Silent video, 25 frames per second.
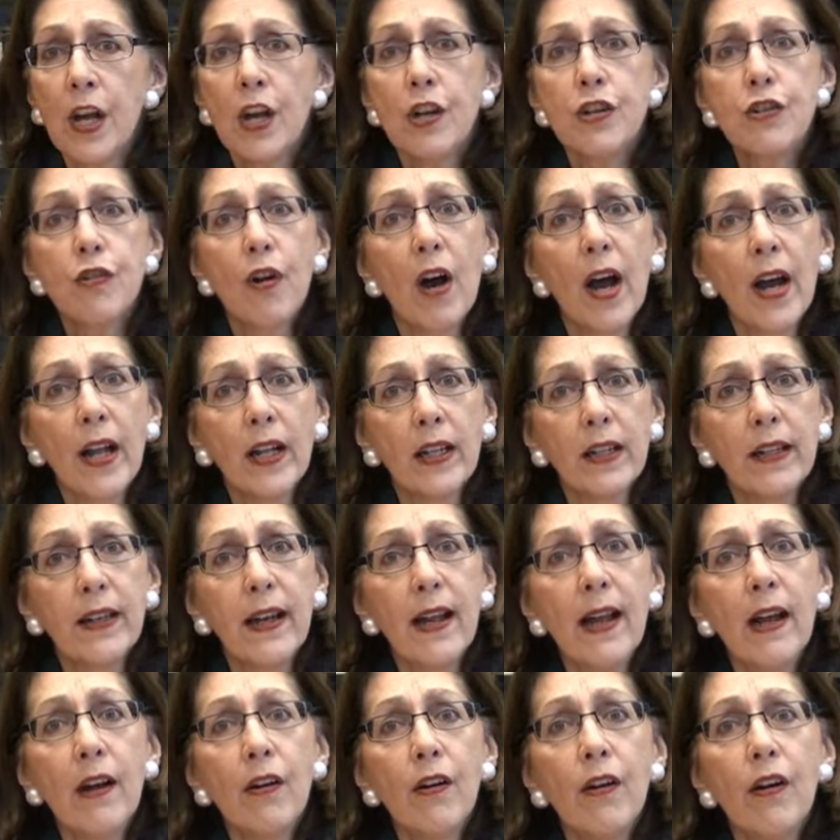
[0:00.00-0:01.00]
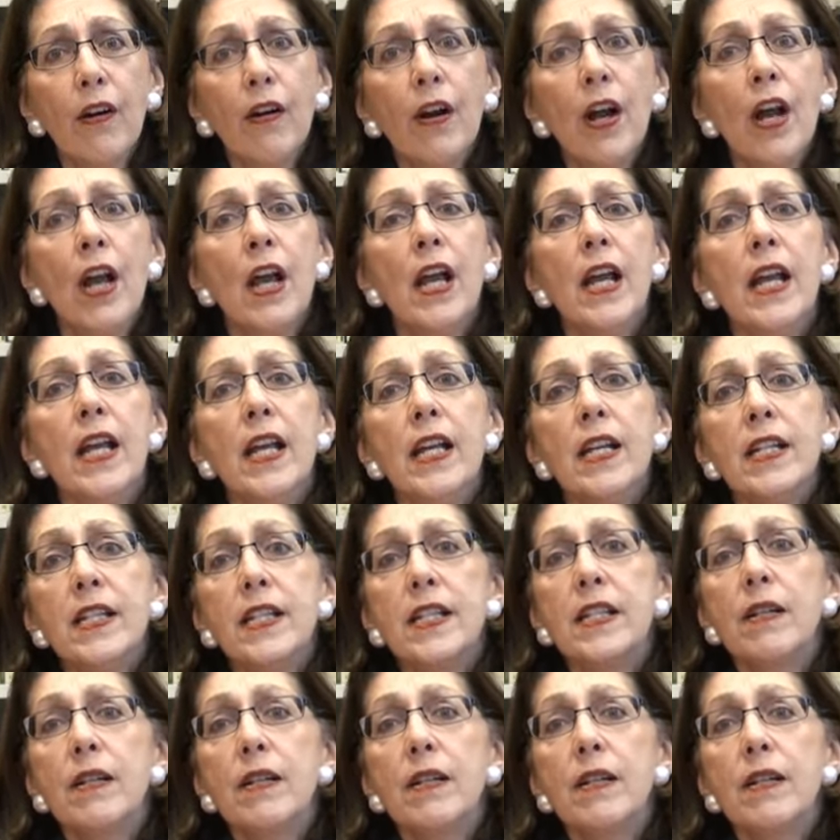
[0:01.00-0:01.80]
trial and error is